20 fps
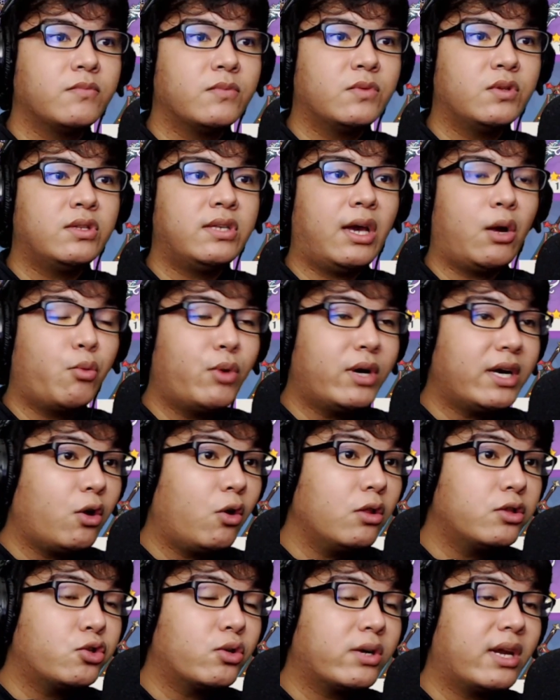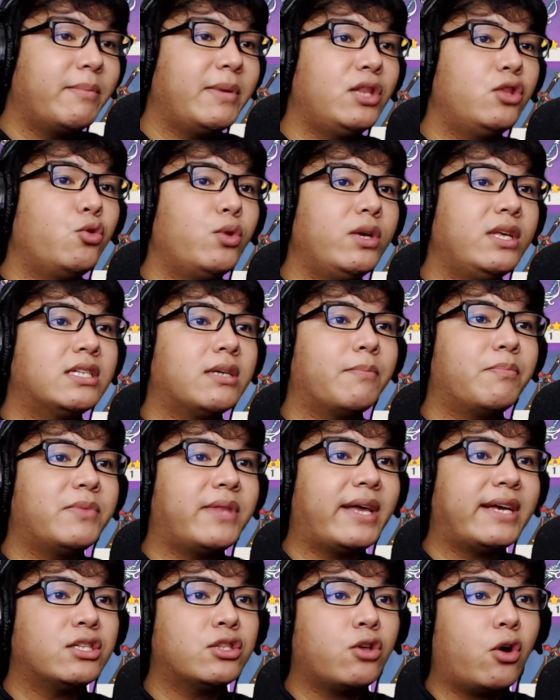So yeah, we're also going to be doing some
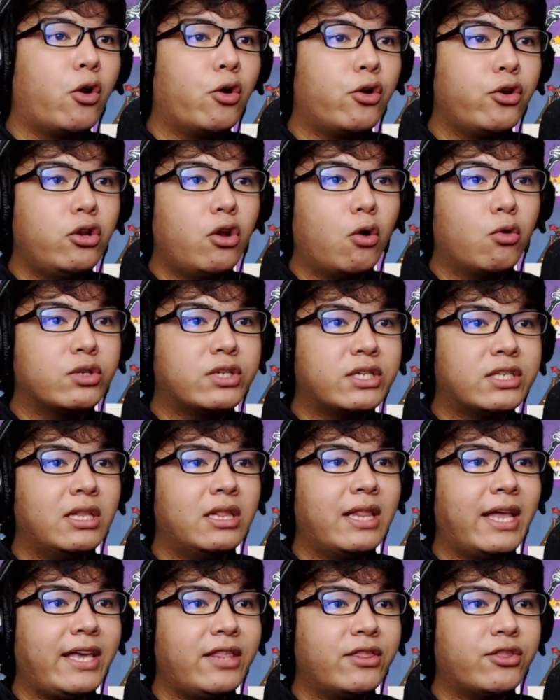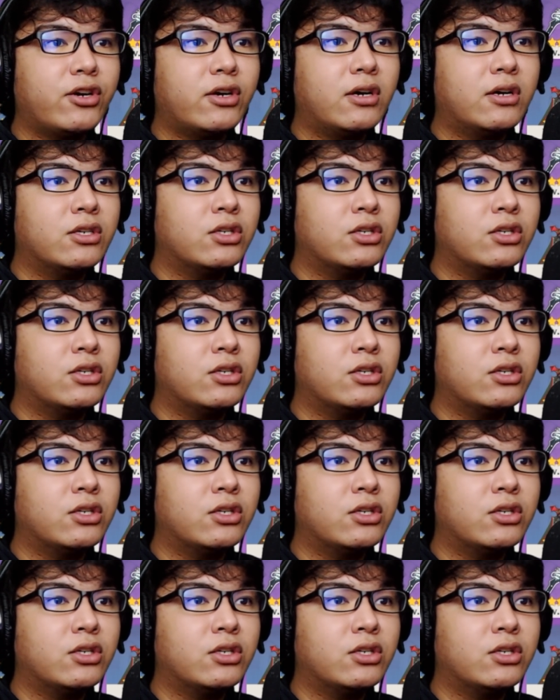tests on those later.